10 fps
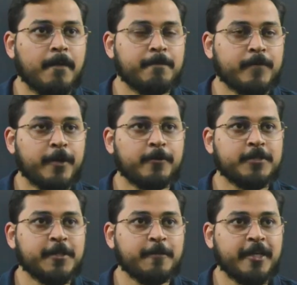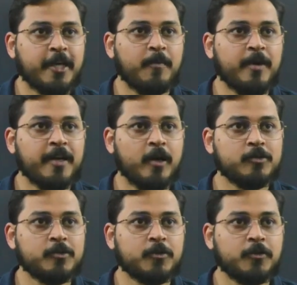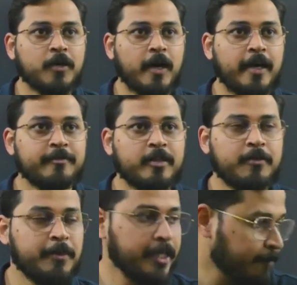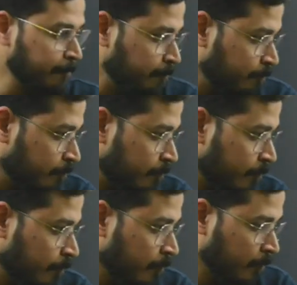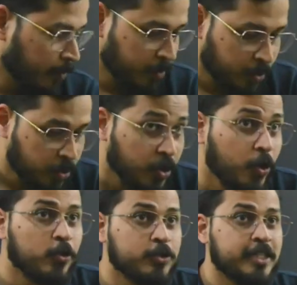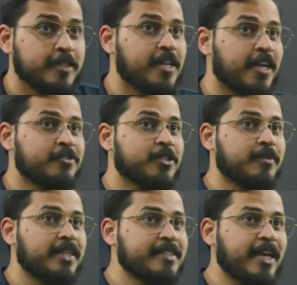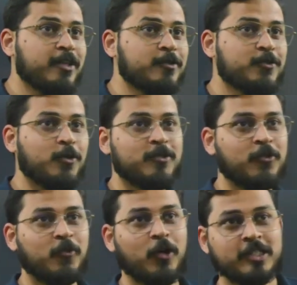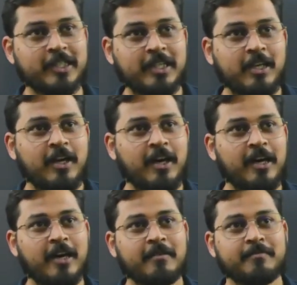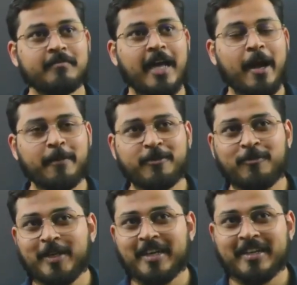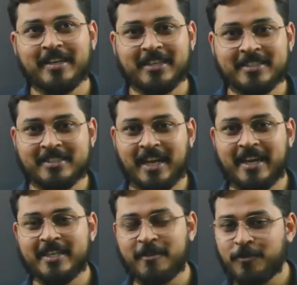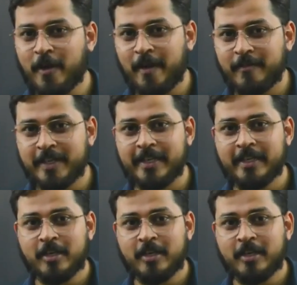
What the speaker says: I don't see any comment now, so I will be closing this live stream, guys. Thank you so much for watching. Happy weekend, guys, and if you have any